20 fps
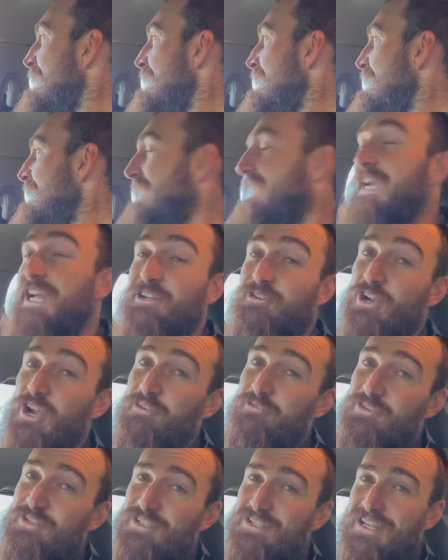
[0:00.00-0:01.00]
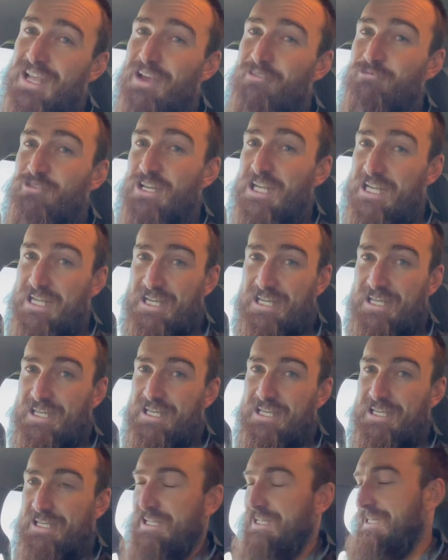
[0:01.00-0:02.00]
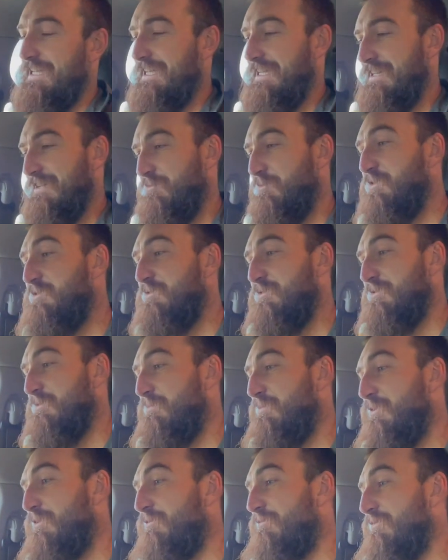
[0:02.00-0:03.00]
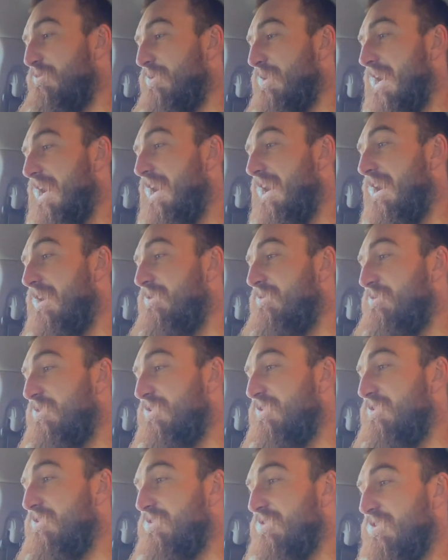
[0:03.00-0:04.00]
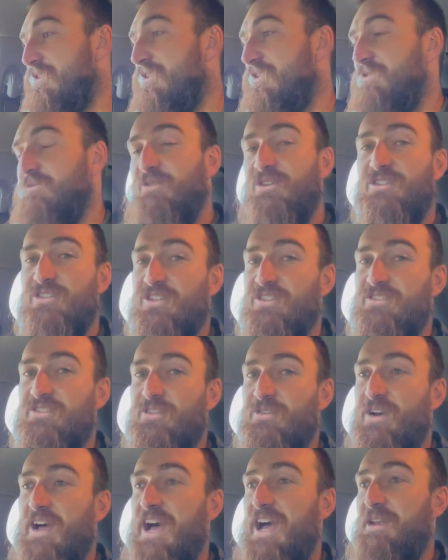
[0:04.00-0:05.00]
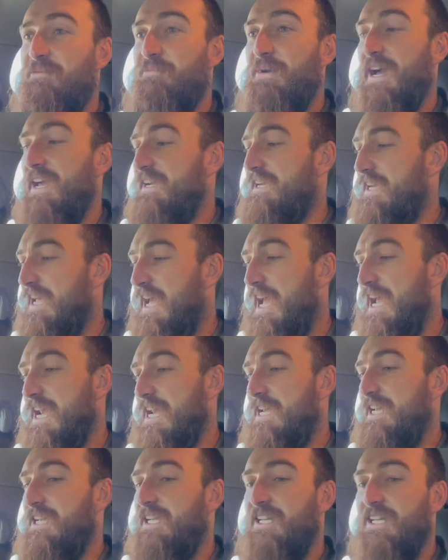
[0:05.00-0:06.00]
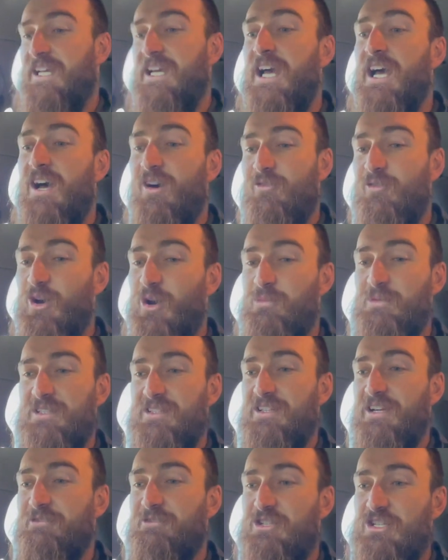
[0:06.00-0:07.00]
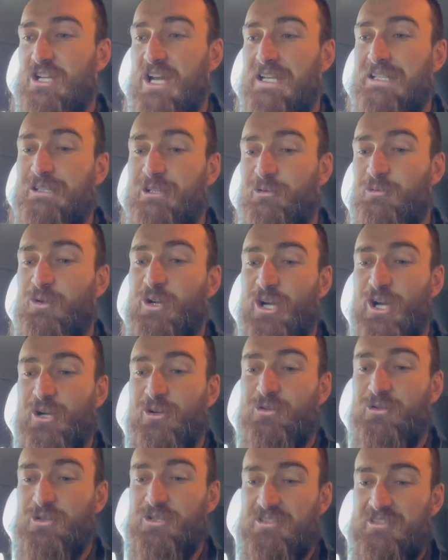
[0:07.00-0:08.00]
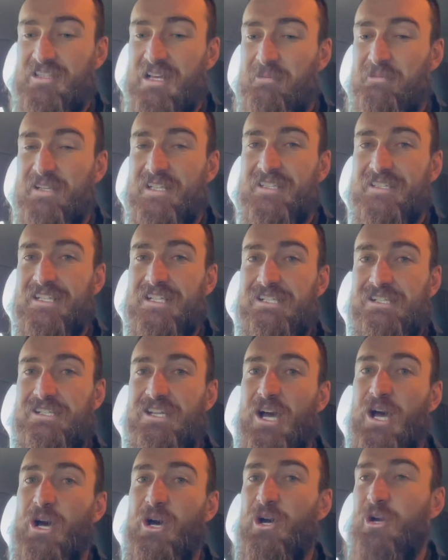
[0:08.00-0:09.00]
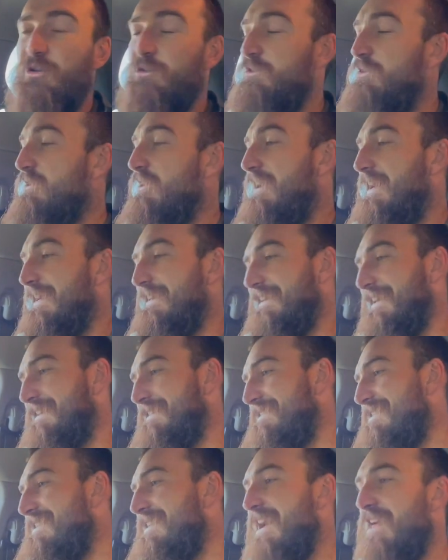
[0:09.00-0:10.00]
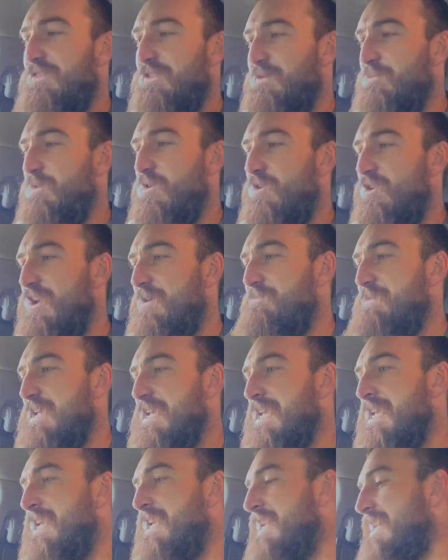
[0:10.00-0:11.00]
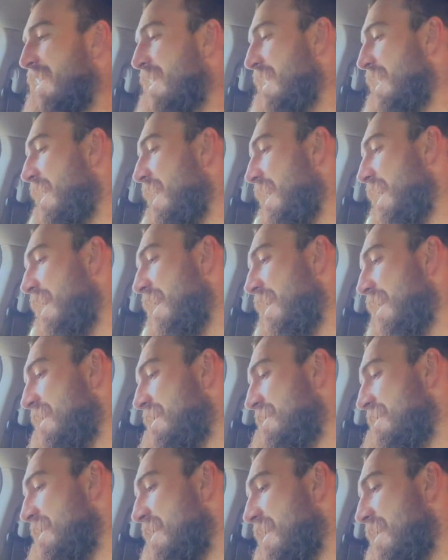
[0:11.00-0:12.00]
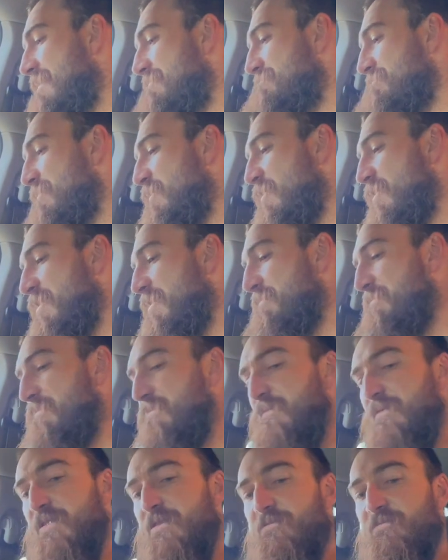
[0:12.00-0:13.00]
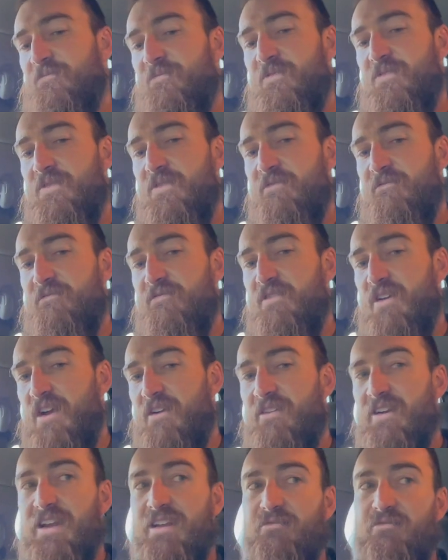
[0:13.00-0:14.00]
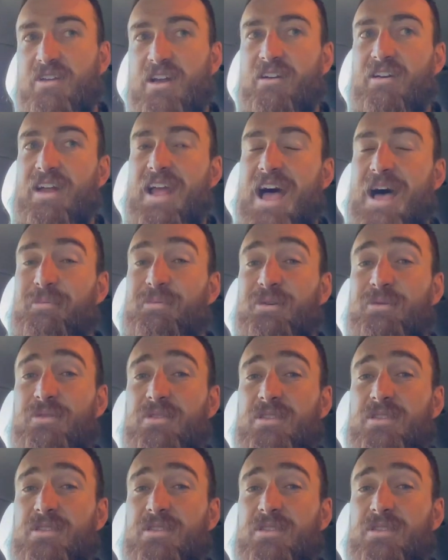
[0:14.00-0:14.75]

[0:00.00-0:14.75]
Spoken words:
Land Rover Discovery, which was a beautiful car, which I kind of wish I still had. But hey, I've got myself a genuine workhorse, something that's going to tow like there's nothing behind me, and I'm very, very happy with